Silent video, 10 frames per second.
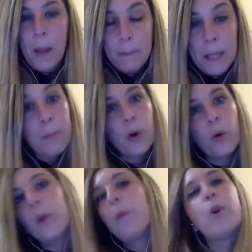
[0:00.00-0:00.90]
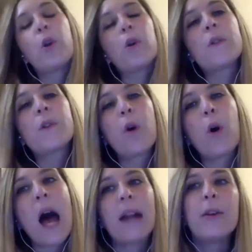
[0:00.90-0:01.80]
people, we would
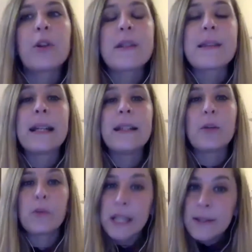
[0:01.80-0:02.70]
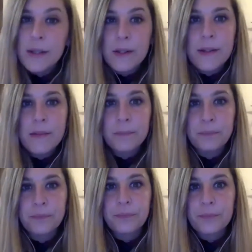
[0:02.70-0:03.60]
also understand their reasons.
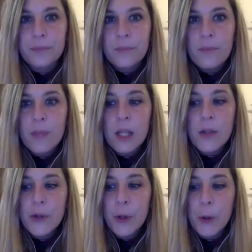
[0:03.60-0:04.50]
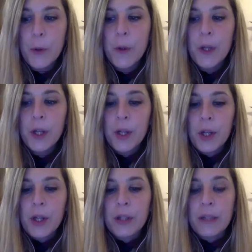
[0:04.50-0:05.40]
So
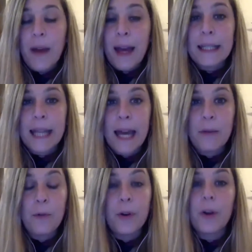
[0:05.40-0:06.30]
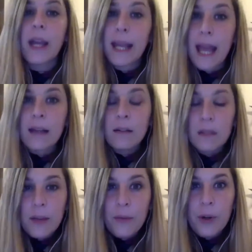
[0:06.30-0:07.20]
the fact that for, again,
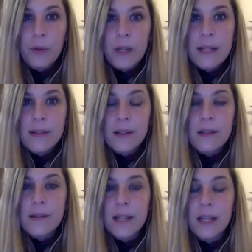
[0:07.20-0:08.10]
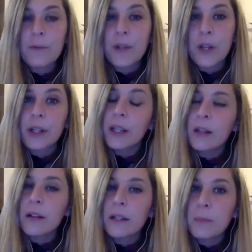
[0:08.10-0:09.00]
different reasons, if they're
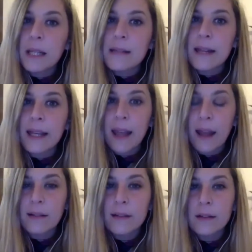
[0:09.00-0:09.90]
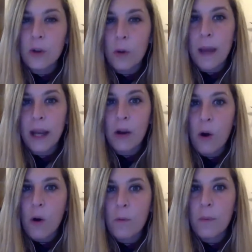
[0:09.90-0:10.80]
here, it means they can't go back
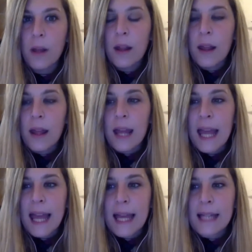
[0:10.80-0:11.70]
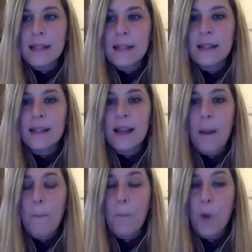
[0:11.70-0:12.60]
home. And
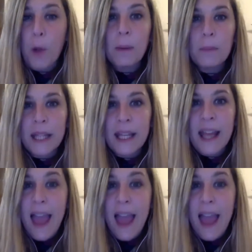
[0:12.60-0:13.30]
probably